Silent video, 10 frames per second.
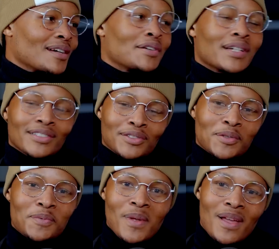okay,
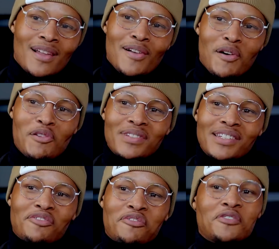so
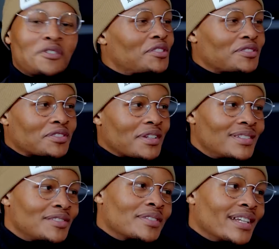only 4
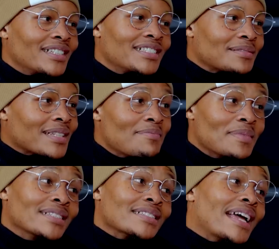solid relationships. That
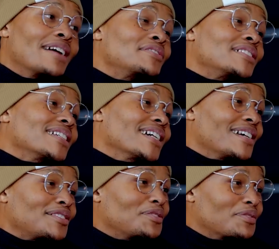means everything
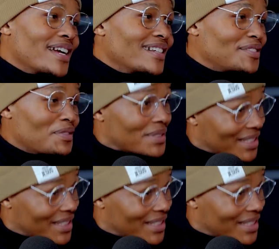else you ran through was